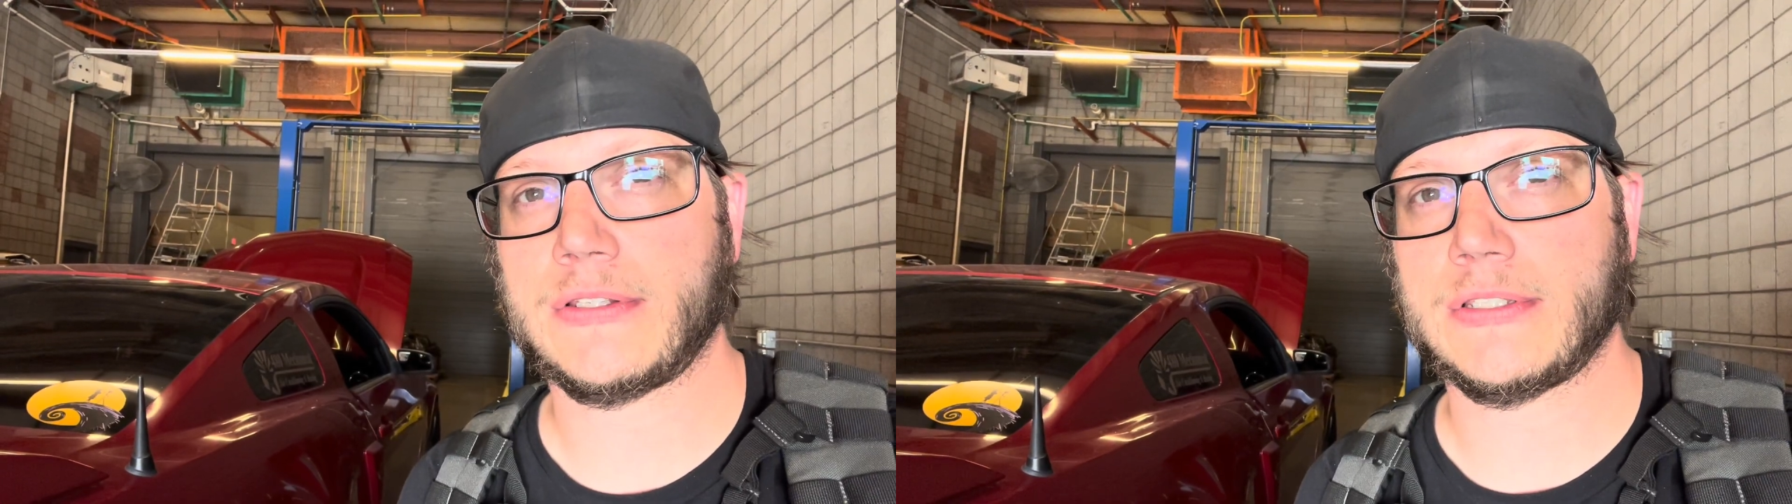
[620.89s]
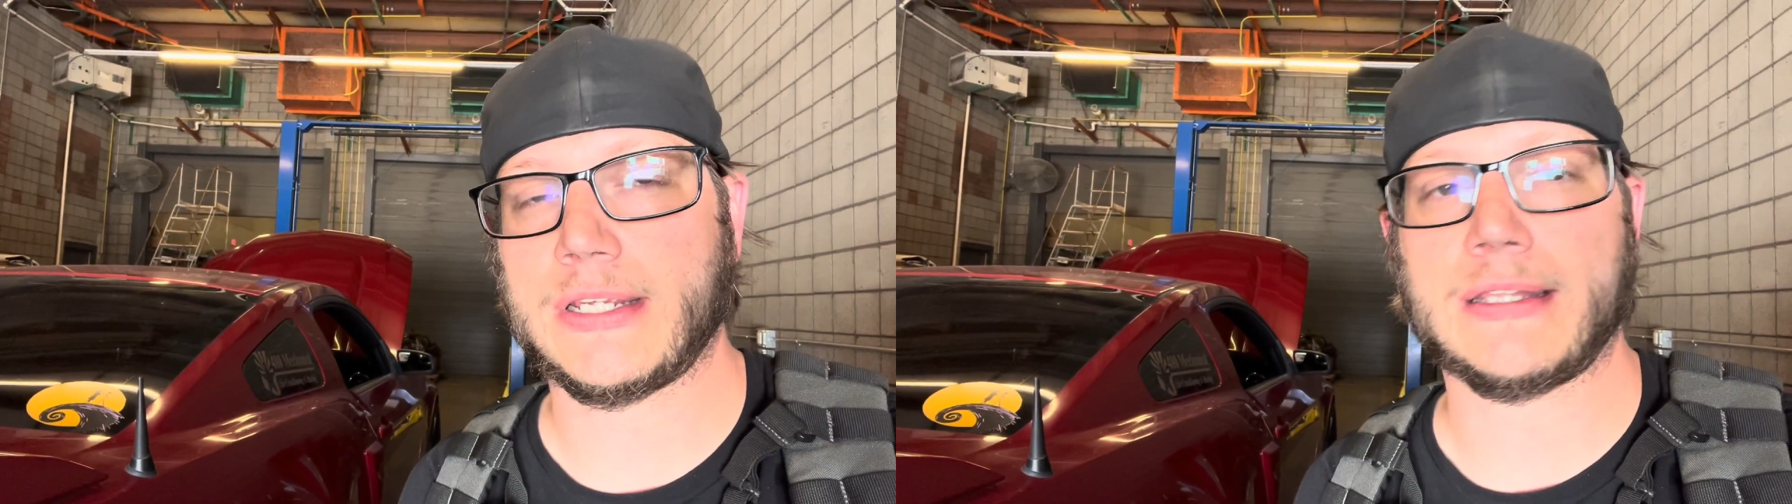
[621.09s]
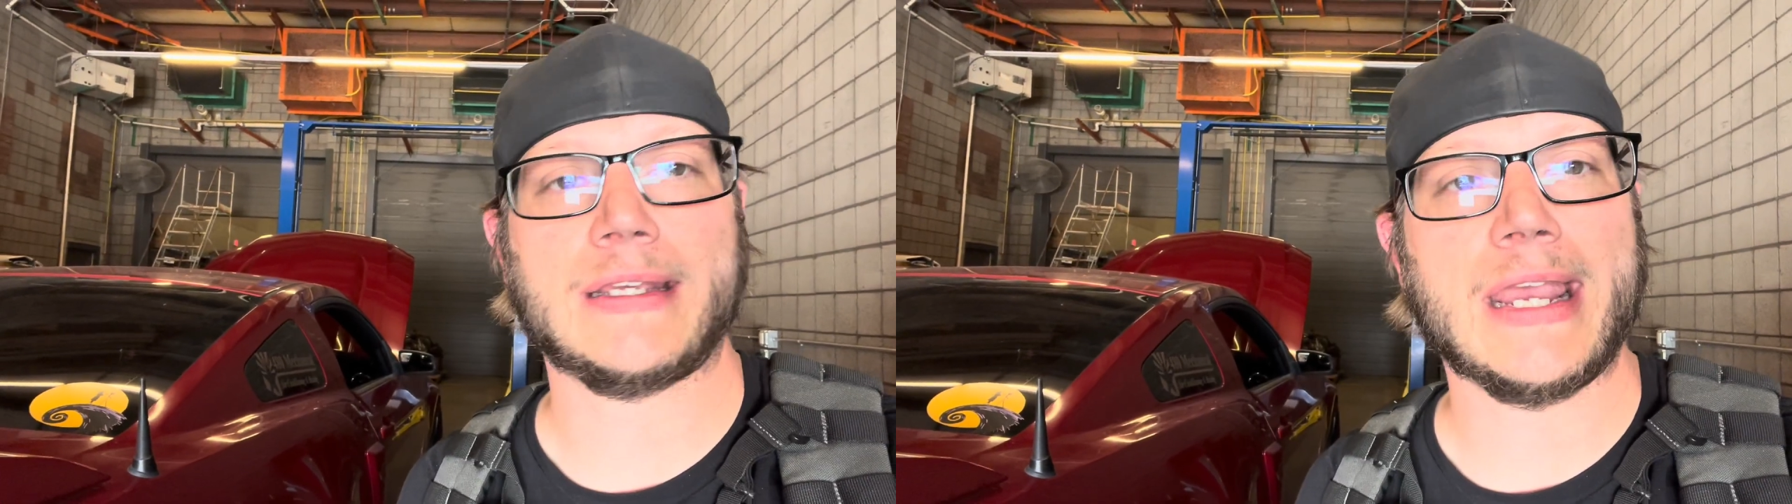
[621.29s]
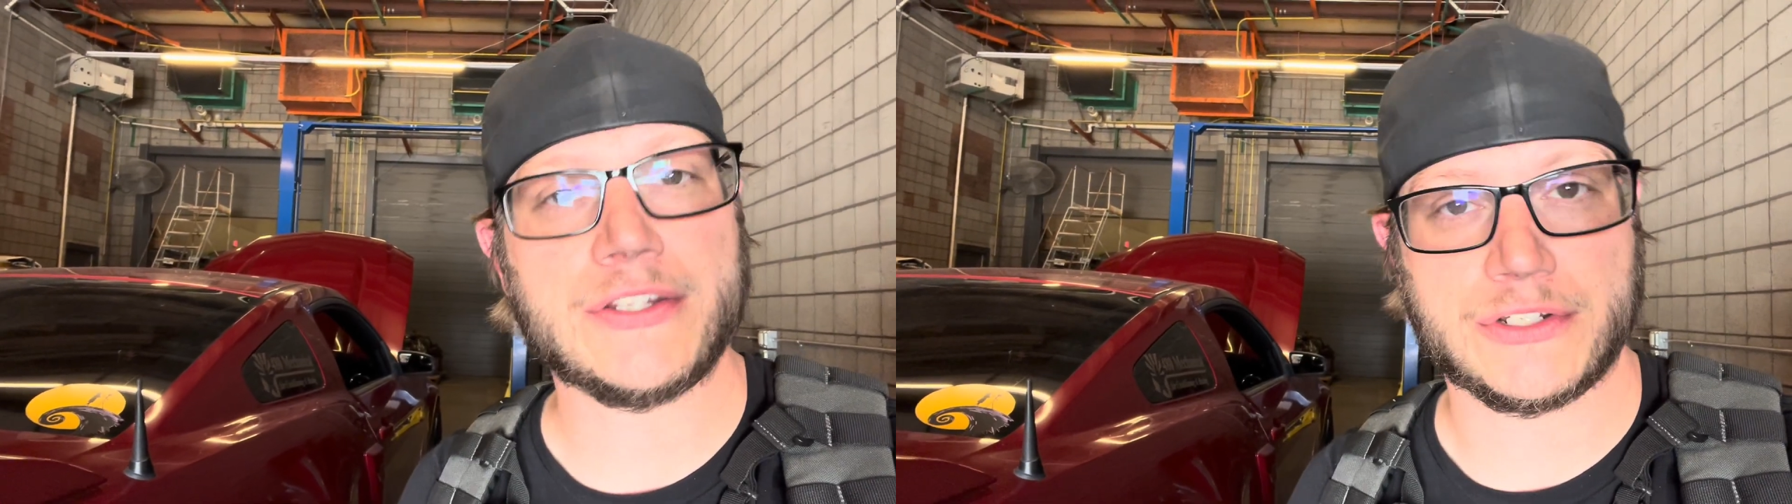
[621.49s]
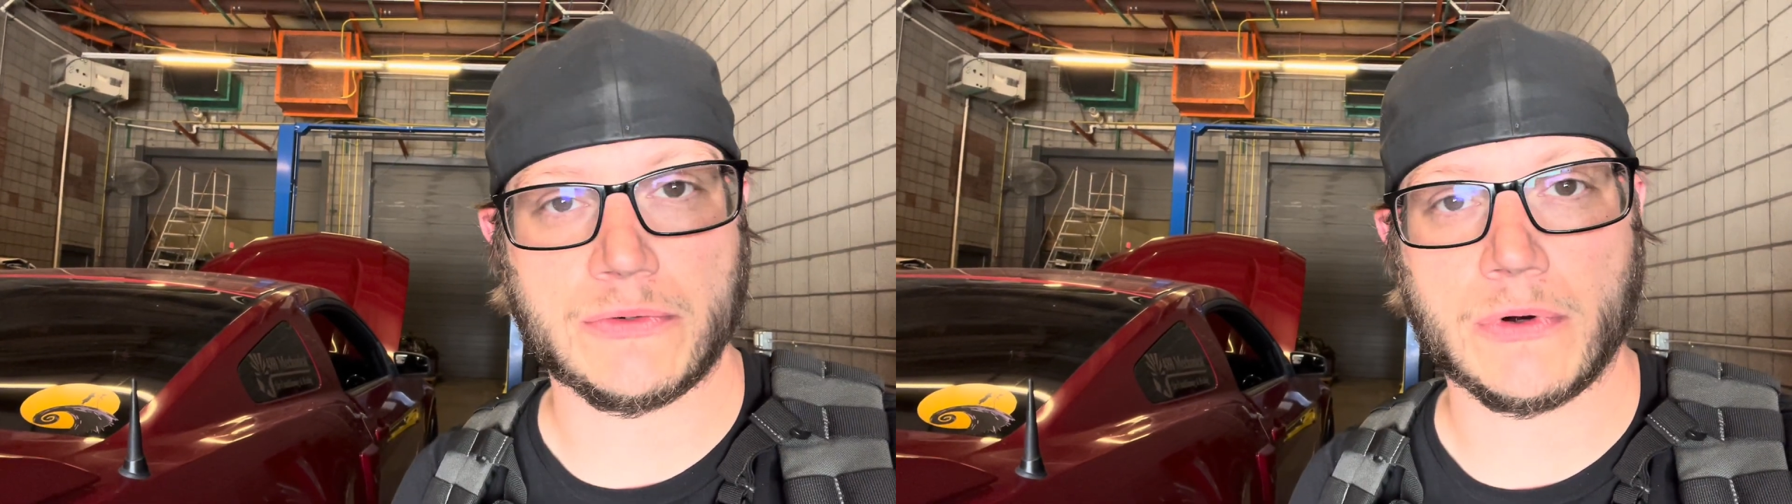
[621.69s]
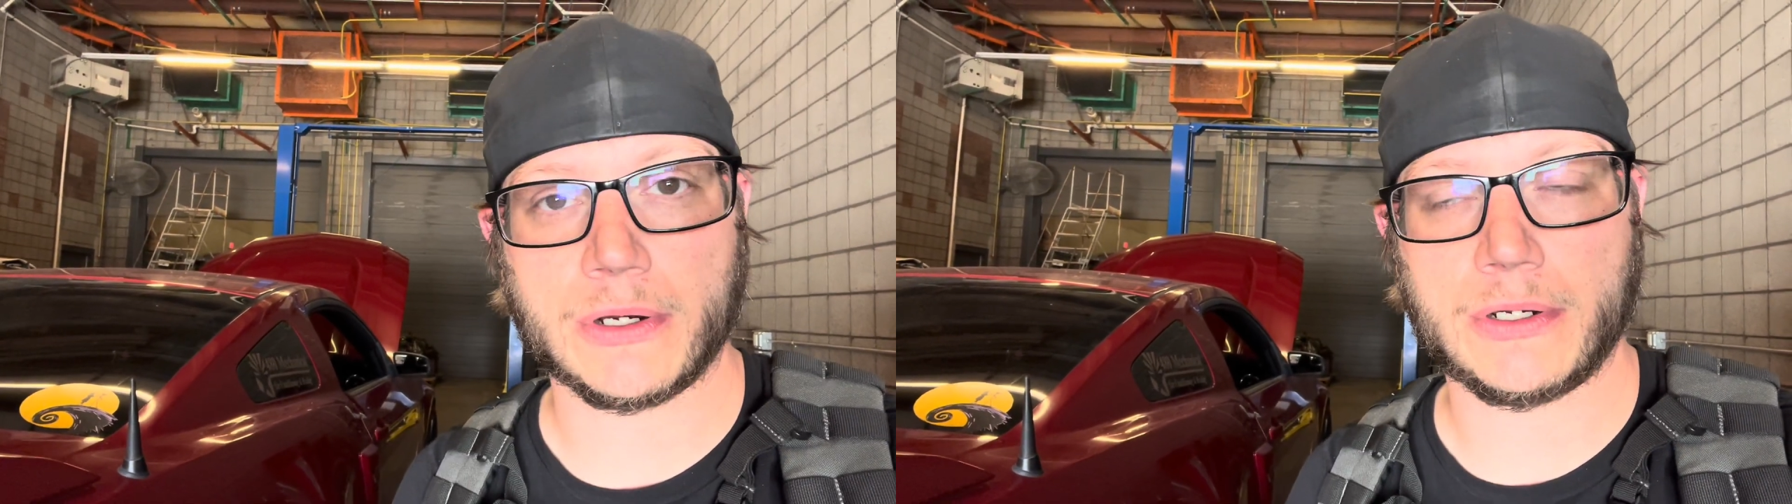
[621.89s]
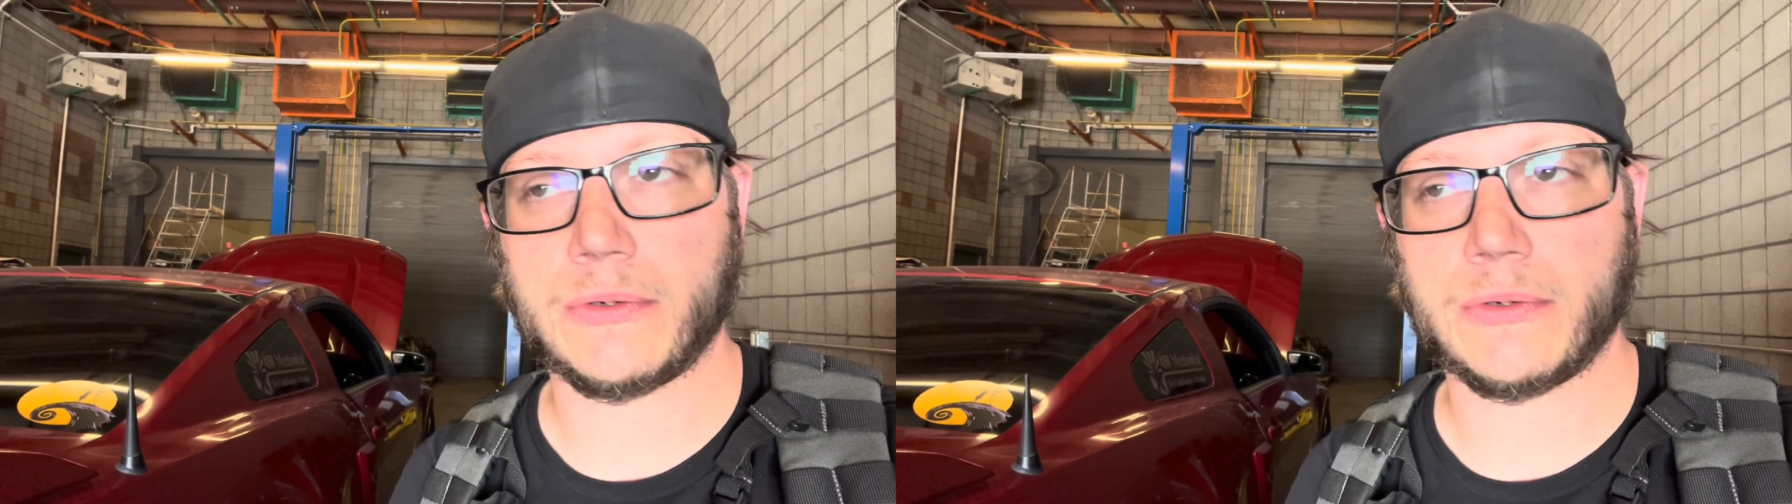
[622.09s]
to get the gauges to work,